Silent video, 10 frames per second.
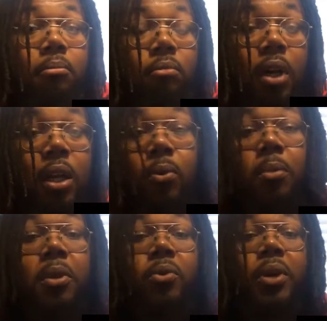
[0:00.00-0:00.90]
But they want
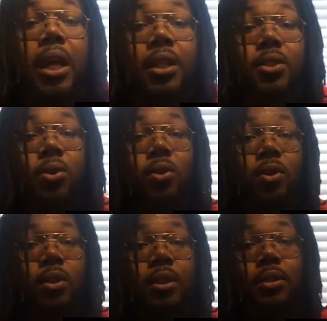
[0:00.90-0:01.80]
me to react
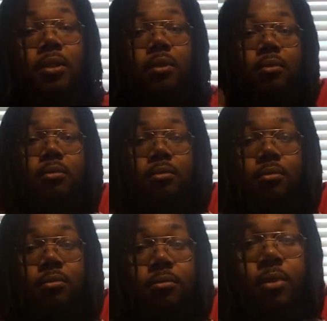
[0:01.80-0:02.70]
to it, so
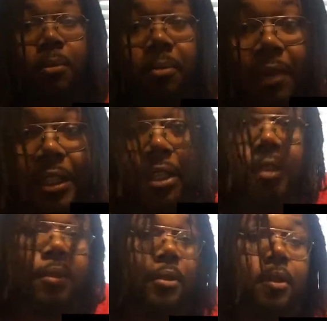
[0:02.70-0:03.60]
I'm about to
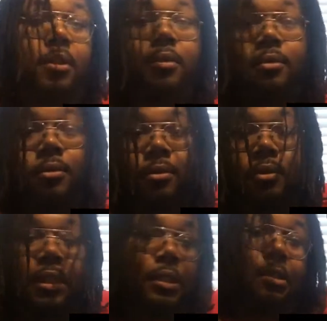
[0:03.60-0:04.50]
do it.
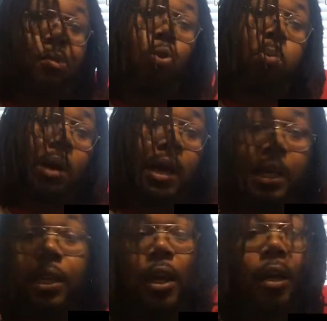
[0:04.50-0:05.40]
It's Tupac. He
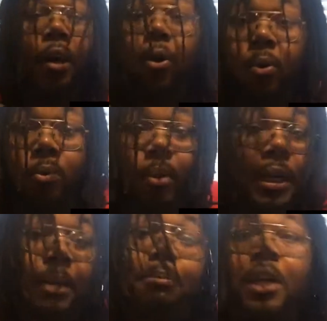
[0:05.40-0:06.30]
the GOAT, one of
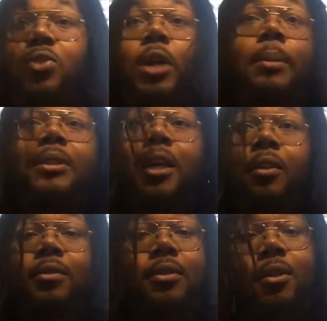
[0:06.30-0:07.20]
the best rappers ever,
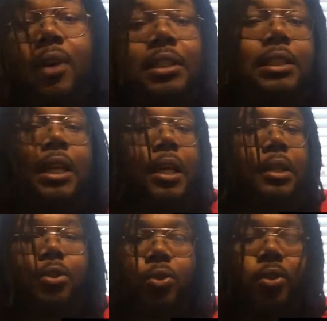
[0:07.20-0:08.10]
so I shall
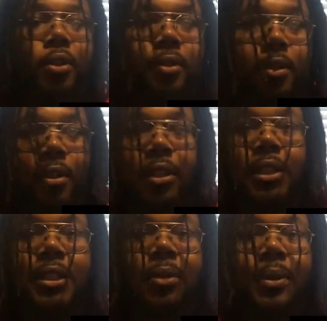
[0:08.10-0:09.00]
do it.
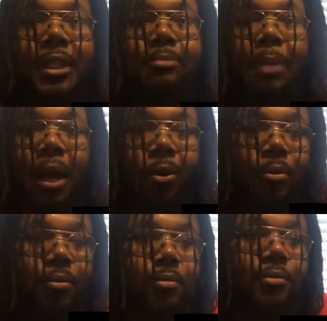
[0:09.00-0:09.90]
See what it's about.
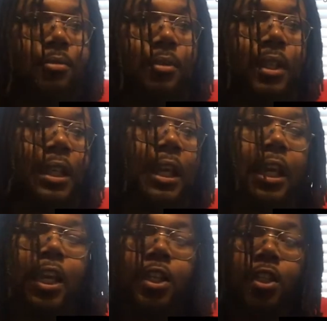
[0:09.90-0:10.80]
Get
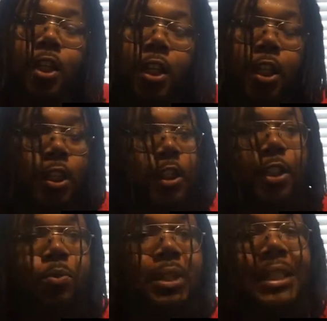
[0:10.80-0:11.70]
into it, see
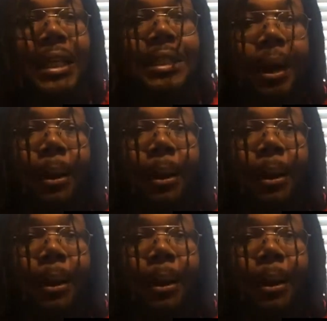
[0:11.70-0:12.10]
what they talking